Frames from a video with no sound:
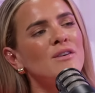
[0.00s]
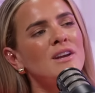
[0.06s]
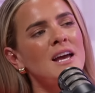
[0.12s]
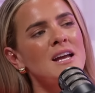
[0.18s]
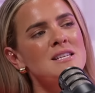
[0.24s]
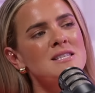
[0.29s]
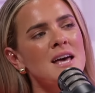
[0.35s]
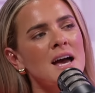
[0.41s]

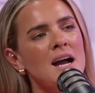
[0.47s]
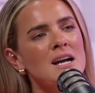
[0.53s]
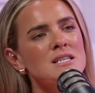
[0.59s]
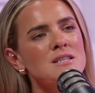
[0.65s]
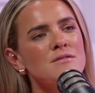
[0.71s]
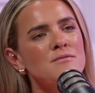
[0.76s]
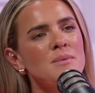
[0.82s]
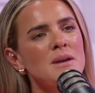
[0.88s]
relate to that
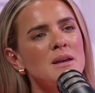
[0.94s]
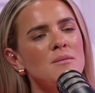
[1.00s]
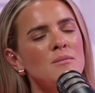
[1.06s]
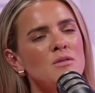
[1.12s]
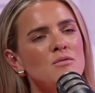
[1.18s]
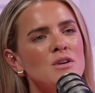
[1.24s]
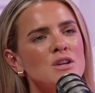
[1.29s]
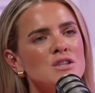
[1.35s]
because I've
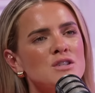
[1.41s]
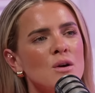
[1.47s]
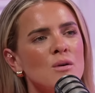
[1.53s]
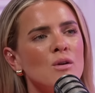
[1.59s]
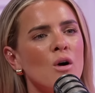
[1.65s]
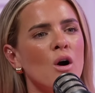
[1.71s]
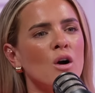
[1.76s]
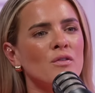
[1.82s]
been with Rich
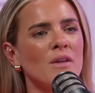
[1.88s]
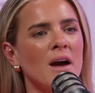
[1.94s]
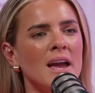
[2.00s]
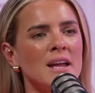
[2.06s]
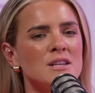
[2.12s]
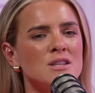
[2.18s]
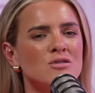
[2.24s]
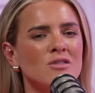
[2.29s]
so long
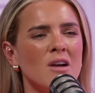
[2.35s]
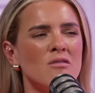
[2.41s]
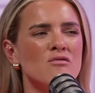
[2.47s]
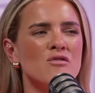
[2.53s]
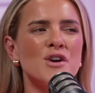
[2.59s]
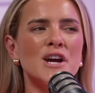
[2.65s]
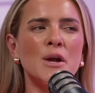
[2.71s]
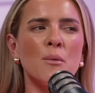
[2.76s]
that
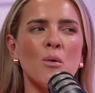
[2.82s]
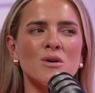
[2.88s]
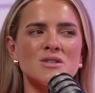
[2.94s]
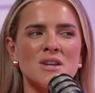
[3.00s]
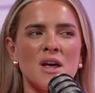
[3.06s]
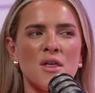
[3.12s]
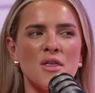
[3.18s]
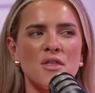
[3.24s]
Instagram really
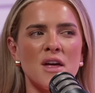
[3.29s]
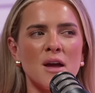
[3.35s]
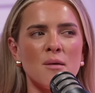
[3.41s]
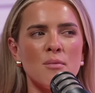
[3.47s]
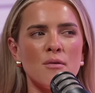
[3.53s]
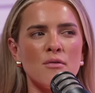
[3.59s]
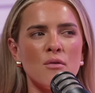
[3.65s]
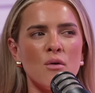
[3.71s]
wasn't a
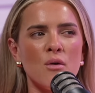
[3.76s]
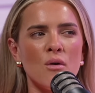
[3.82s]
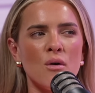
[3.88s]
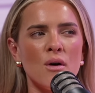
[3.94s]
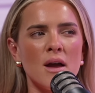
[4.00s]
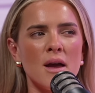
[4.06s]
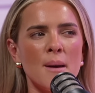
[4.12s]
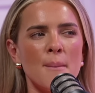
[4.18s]
thing before
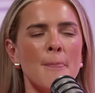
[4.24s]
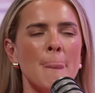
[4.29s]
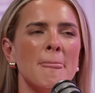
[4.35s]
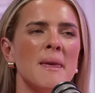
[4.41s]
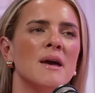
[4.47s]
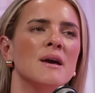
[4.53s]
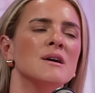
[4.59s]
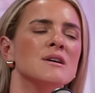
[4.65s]
and him.
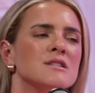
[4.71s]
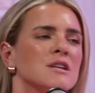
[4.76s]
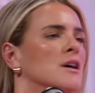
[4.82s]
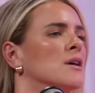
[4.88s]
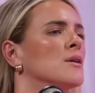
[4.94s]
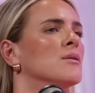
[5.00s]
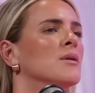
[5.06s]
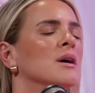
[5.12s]

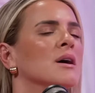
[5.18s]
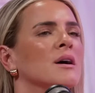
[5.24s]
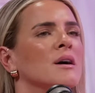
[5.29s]
So,